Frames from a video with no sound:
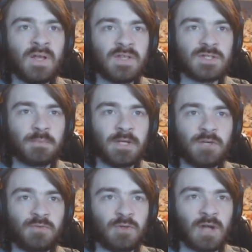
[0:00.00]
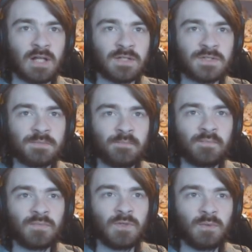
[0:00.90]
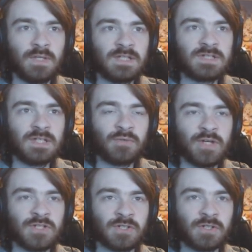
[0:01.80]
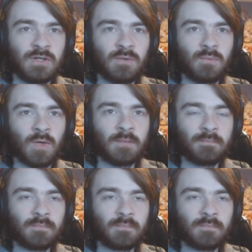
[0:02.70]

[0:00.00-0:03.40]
This will be good for you, Carlos. You will need to see the region. What?